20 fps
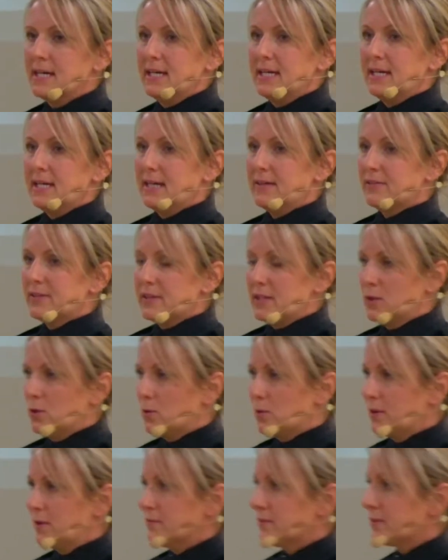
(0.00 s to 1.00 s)
He had everything
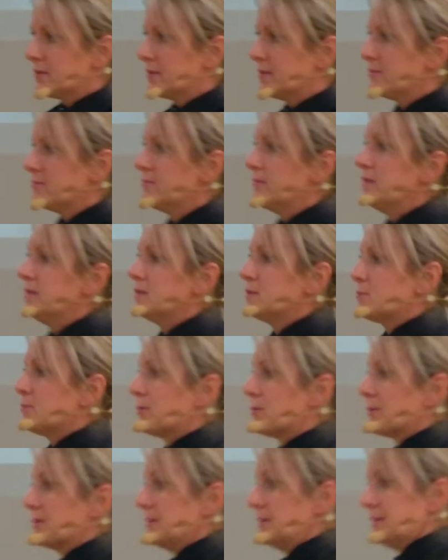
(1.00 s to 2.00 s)
going for him. He's
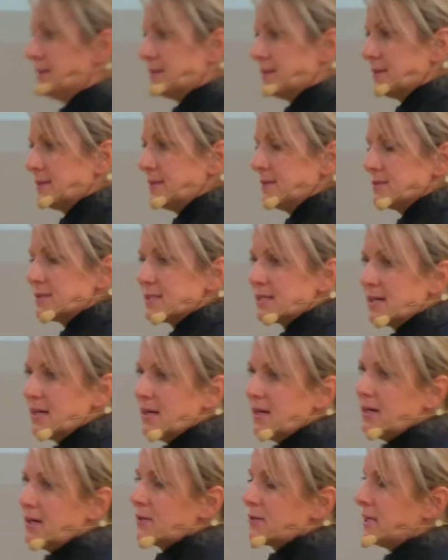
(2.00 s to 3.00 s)
born here. He's
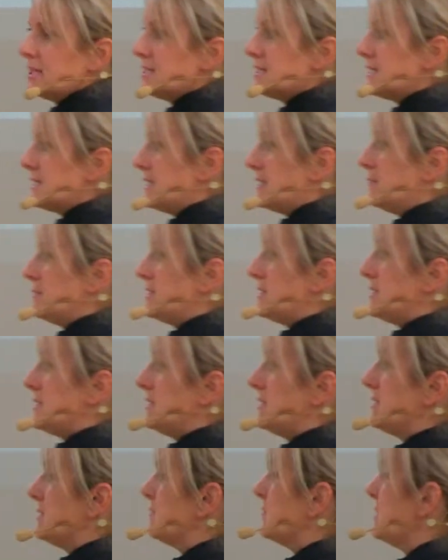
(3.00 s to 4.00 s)
raised in
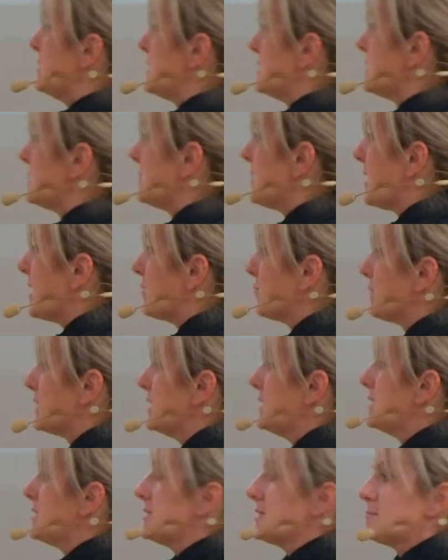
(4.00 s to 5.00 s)
Edmonton with his
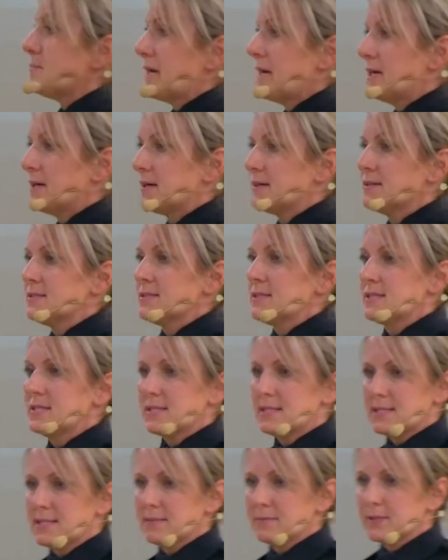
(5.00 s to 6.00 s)
family and his parents and his
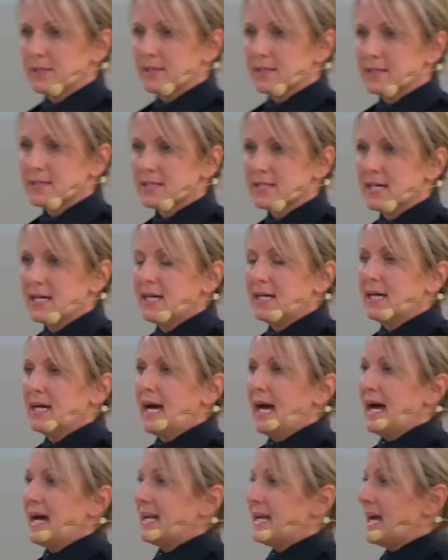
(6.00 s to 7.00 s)
siblings.
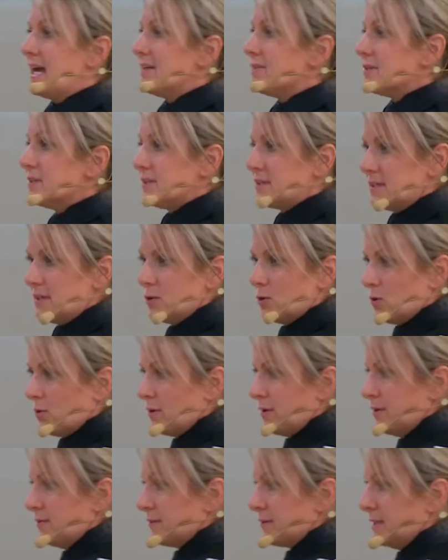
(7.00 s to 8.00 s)
Had everything
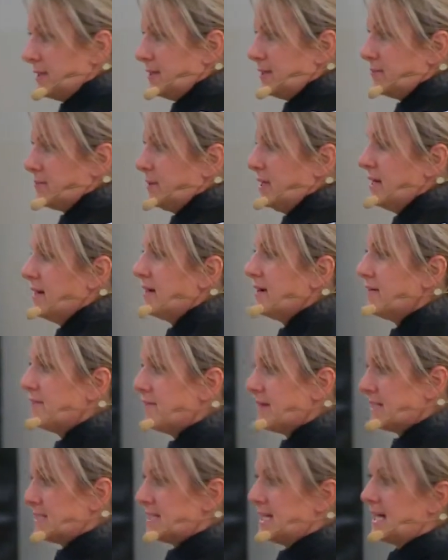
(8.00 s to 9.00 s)
going for him.
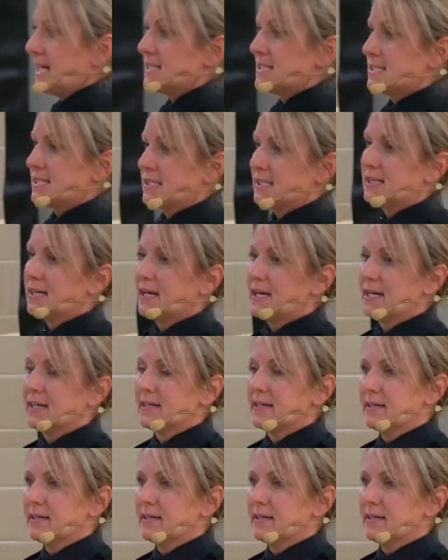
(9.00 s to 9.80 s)
Fantastic guy.